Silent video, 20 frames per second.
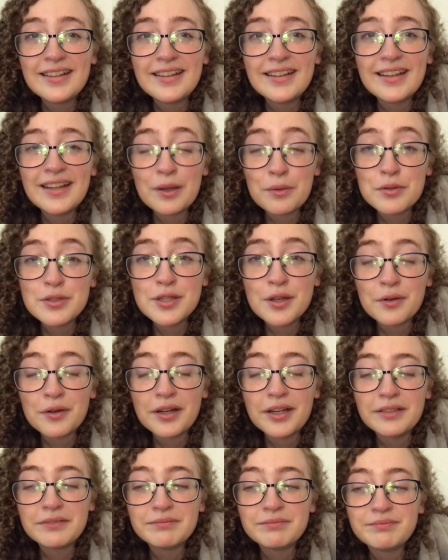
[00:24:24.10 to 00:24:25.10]
it was so
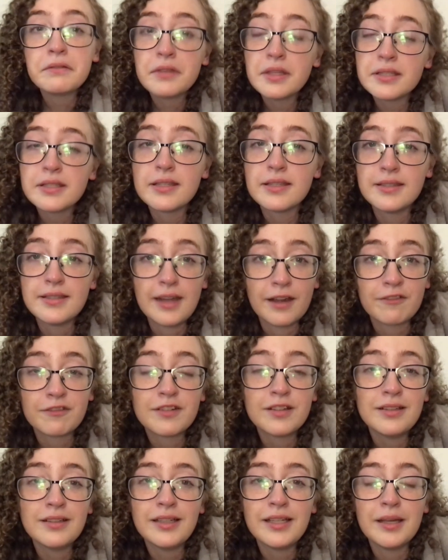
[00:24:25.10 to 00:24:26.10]
good. This is
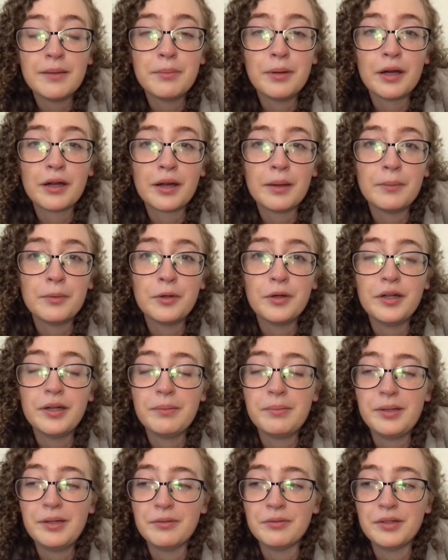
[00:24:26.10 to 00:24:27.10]
definitely a book I'm going to
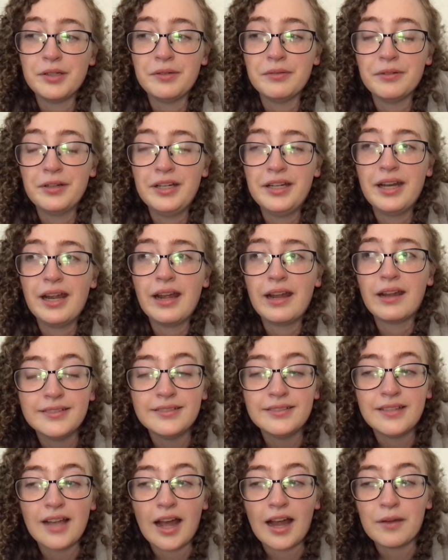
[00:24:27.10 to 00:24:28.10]
be rereading.
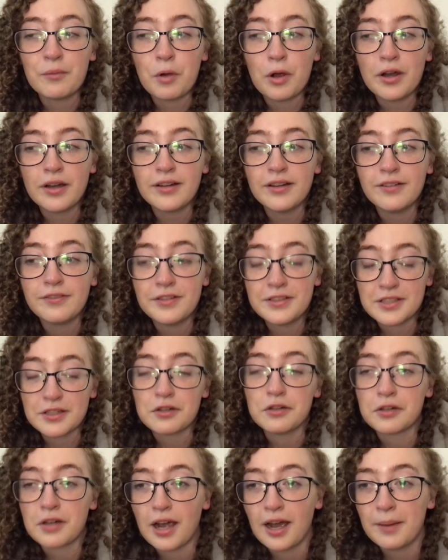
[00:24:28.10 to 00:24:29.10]
I want a physical
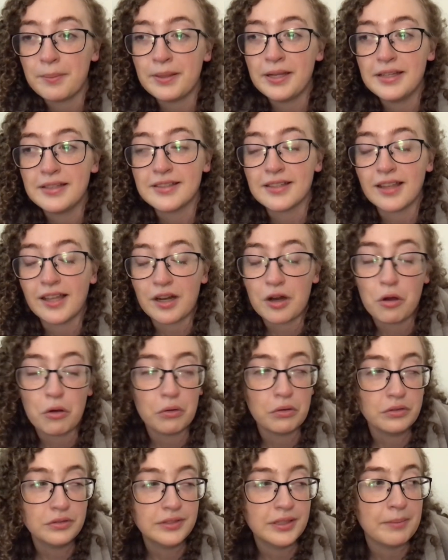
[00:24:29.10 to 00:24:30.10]
copy to like
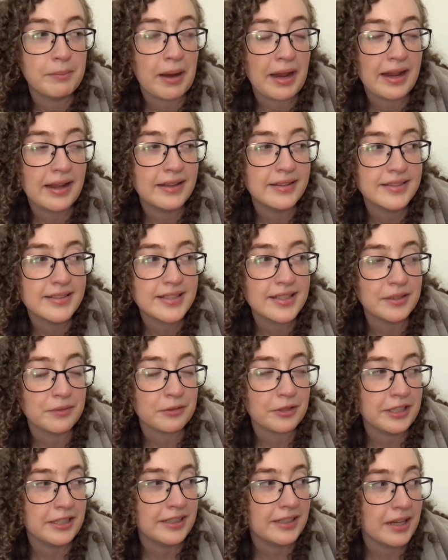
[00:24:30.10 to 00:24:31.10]
hold in my hands and
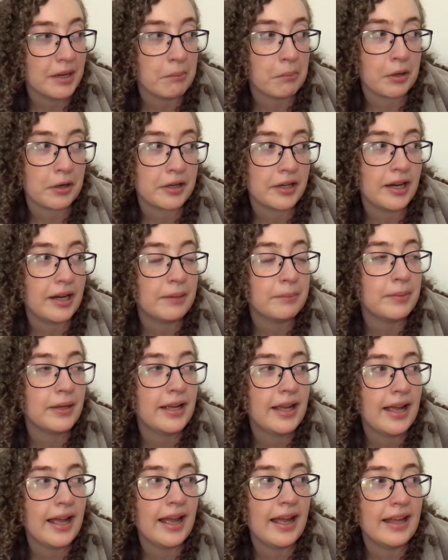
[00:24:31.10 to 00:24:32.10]
read and mark up,
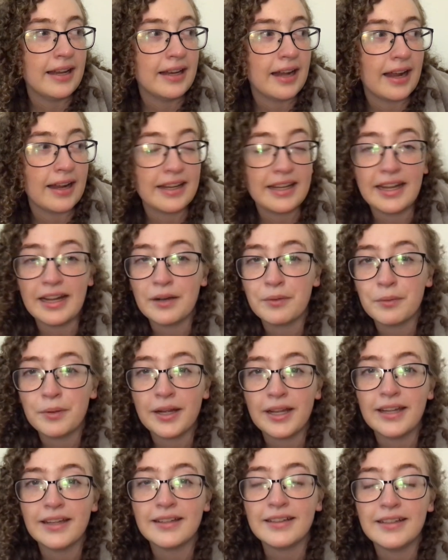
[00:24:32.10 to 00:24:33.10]
and I can't
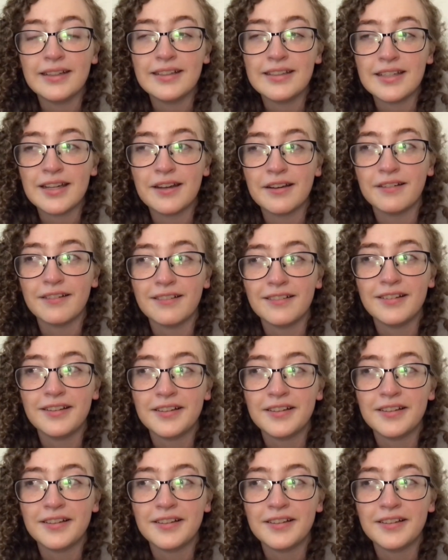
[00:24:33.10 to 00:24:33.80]
wait until